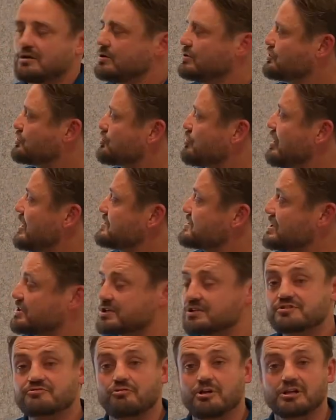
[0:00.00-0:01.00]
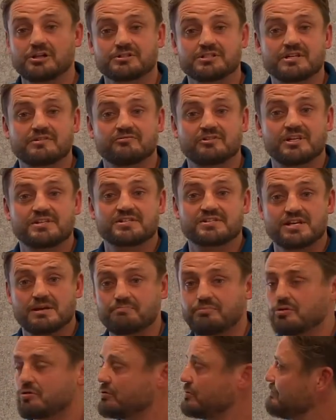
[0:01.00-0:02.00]
Transition's relatively
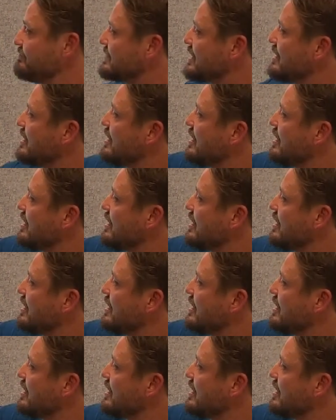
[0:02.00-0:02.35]
simple.